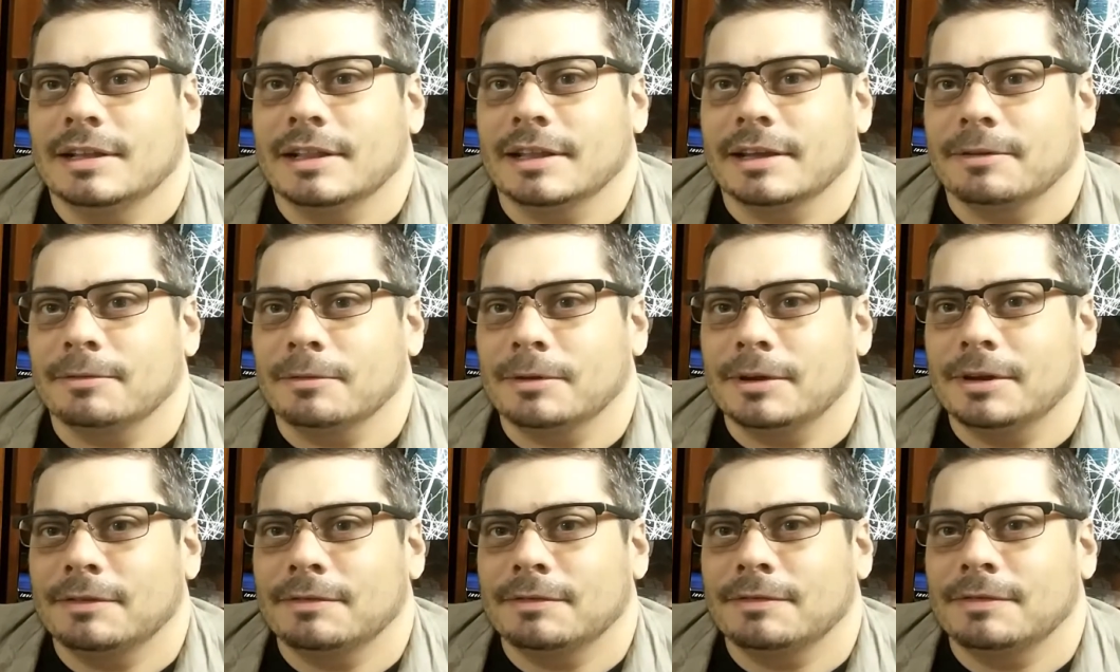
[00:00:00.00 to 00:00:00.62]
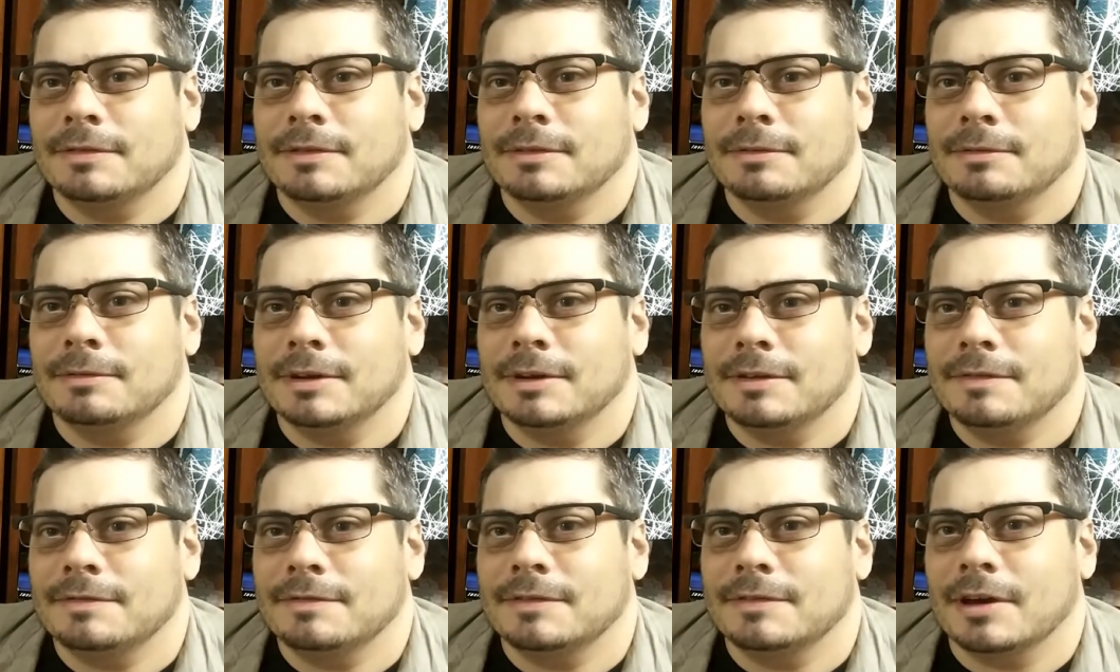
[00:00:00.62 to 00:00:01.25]
Like, what if
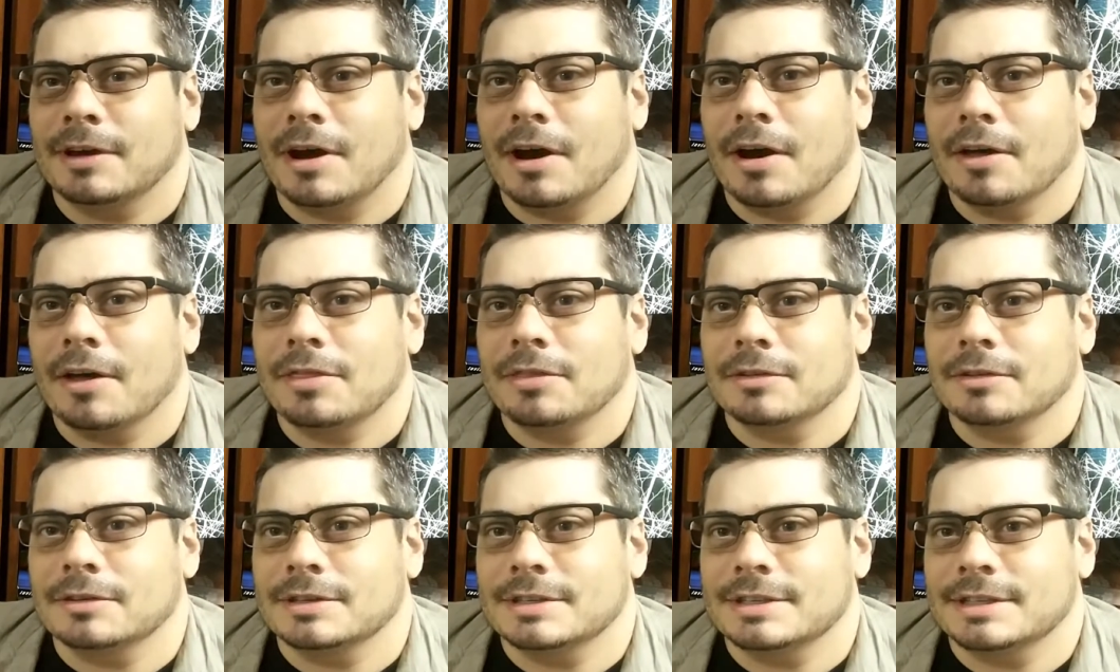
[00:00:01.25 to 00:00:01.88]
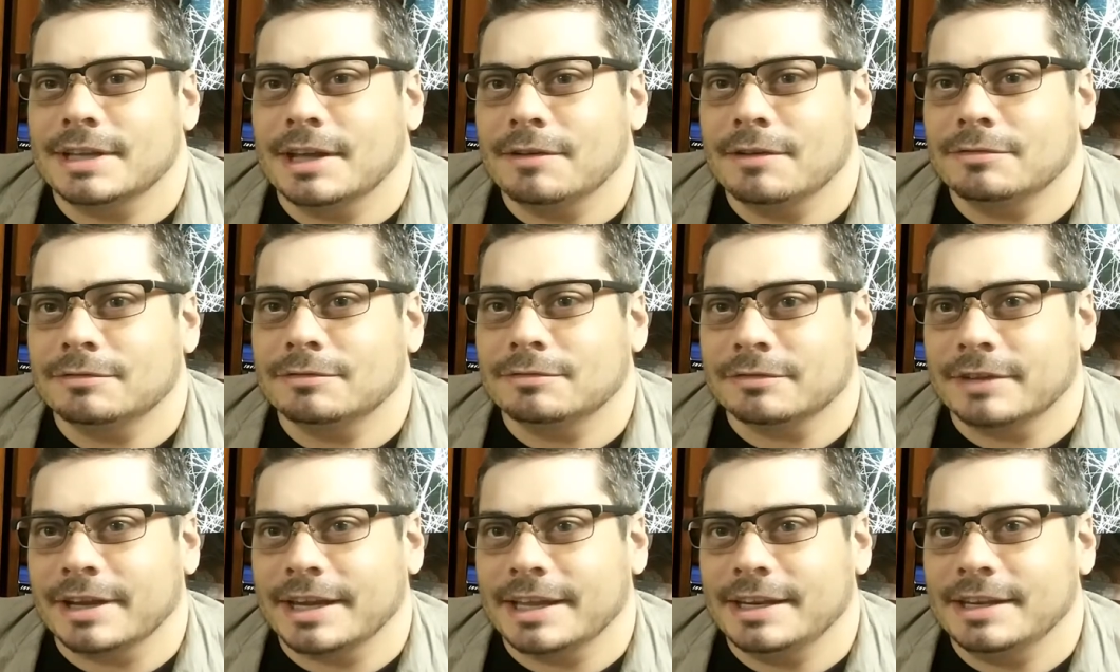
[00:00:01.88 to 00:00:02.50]
the author
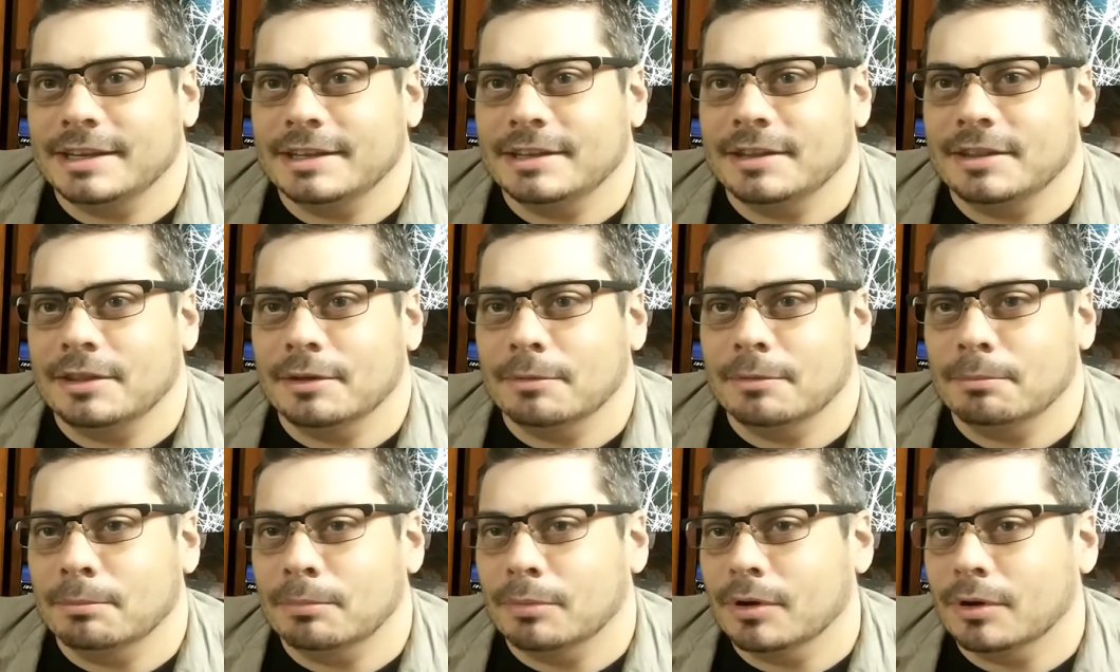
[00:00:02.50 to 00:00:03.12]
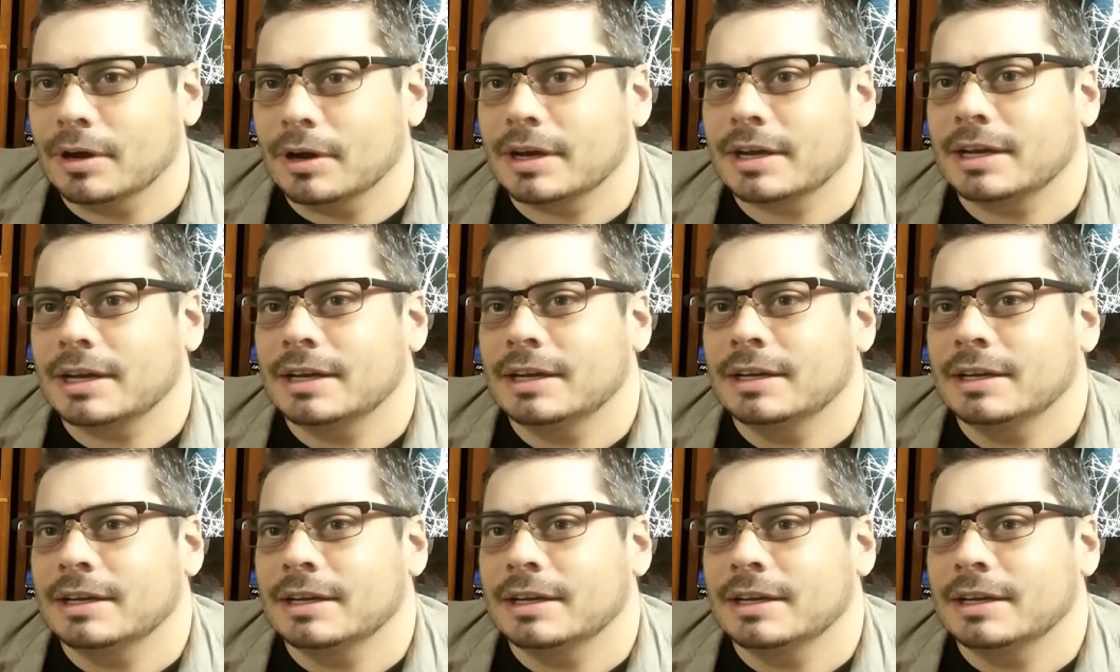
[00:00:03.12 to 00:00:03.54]
self-rated the book?